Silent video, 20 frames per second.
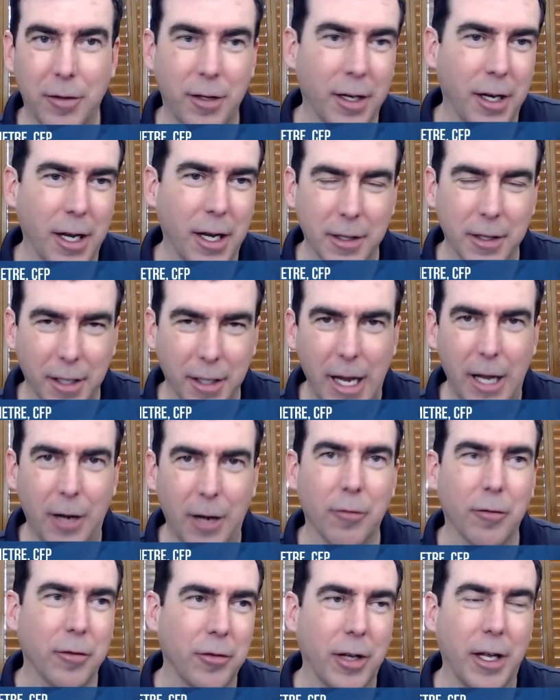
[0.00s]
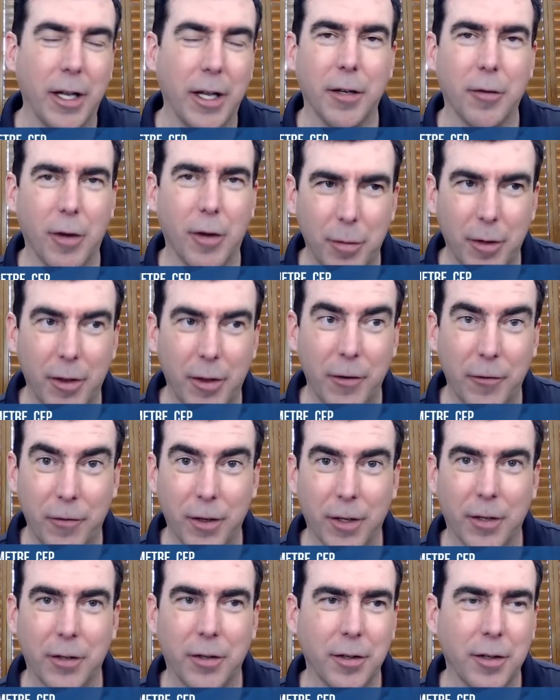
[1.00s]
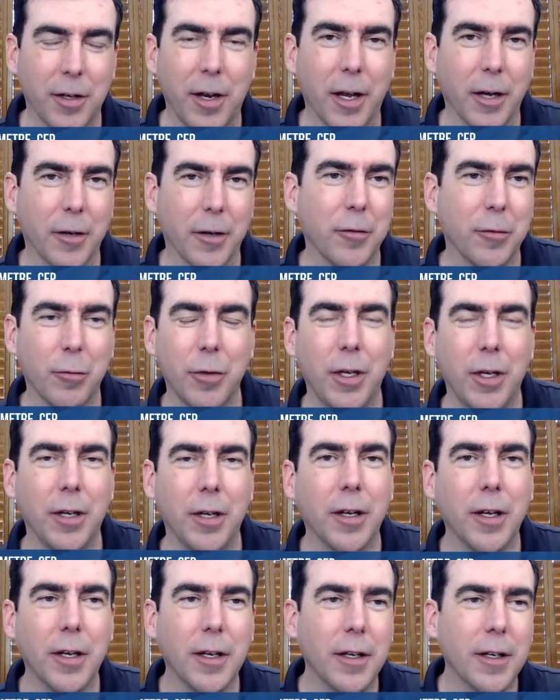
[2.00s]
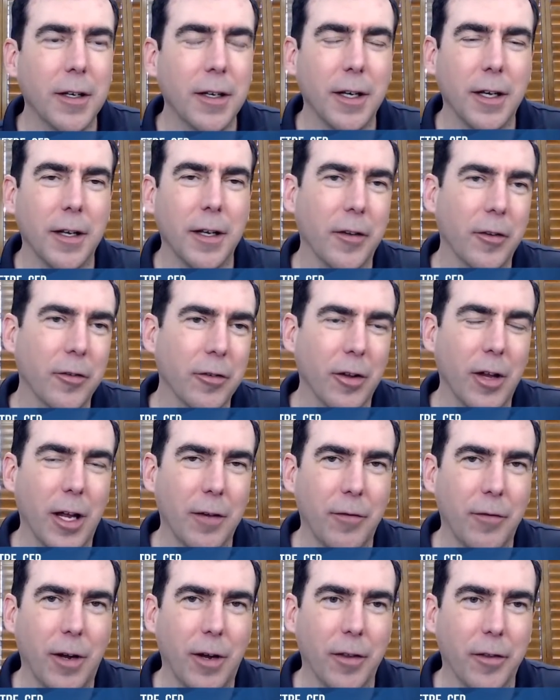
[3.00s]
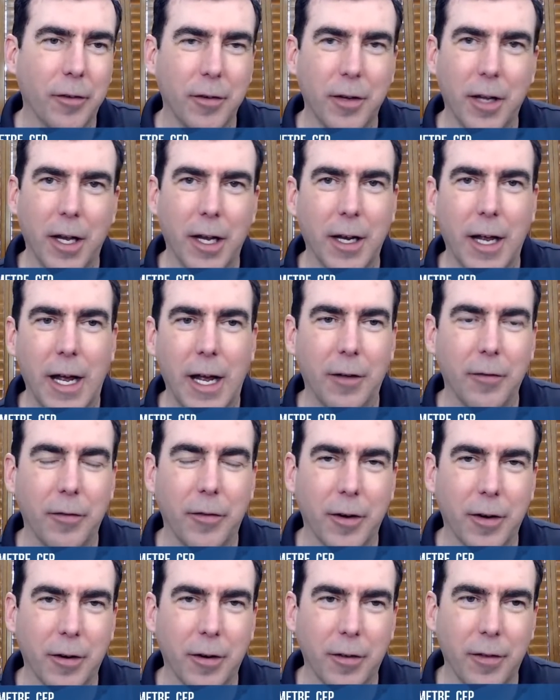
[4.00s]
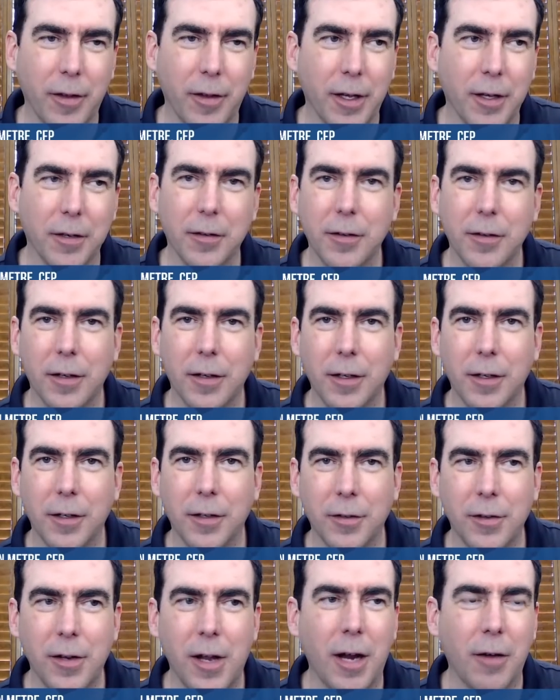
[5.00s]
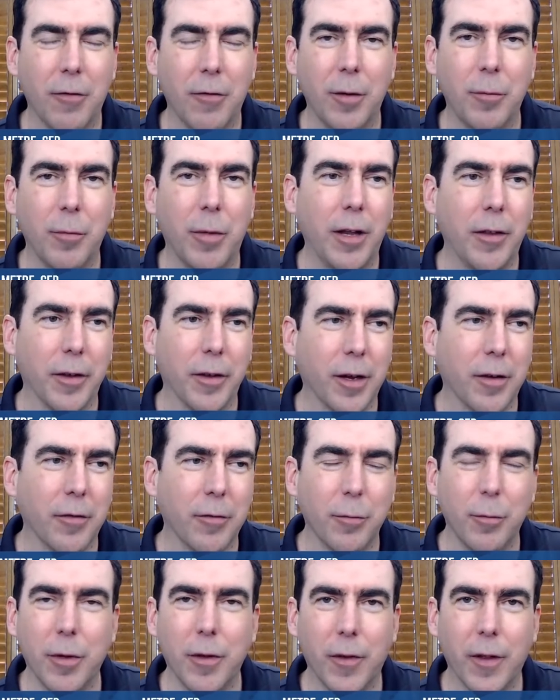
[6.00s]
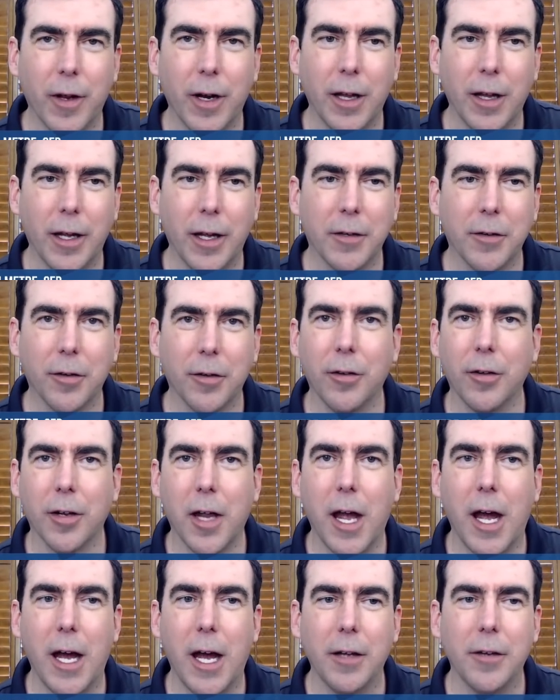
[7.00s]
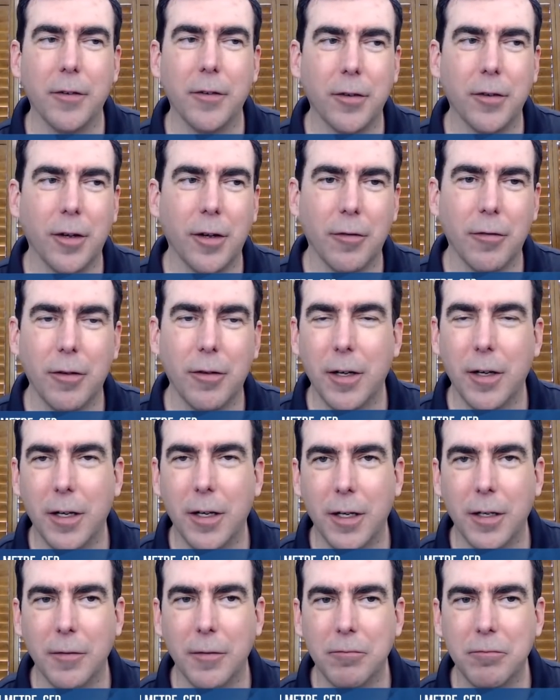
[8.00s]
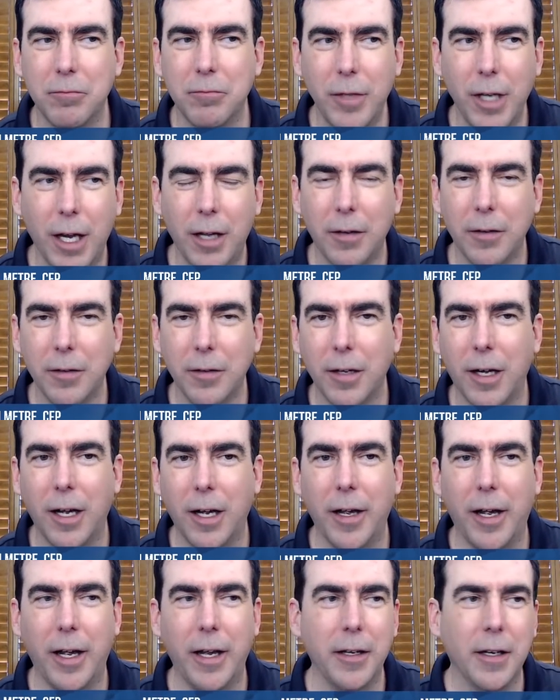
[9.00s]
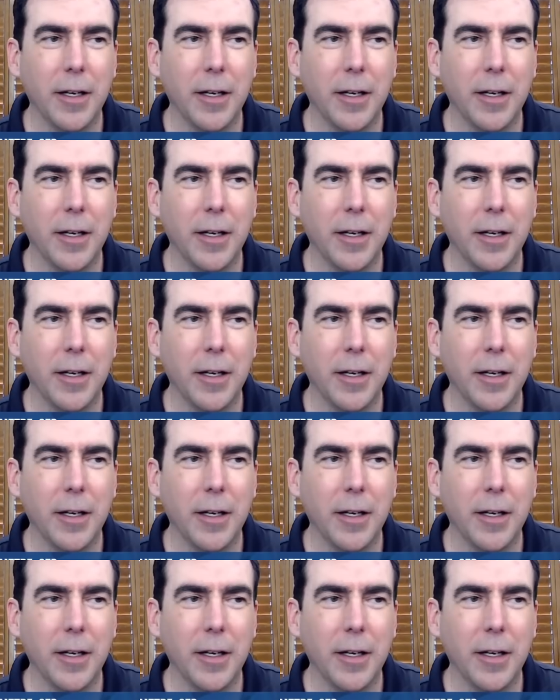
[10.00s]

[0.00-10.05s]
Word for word: They got the count slightly wrong, but they fix it the next week. And there's a lot of other data out there that is not run by the government that I like to look at. So um, yeah, I,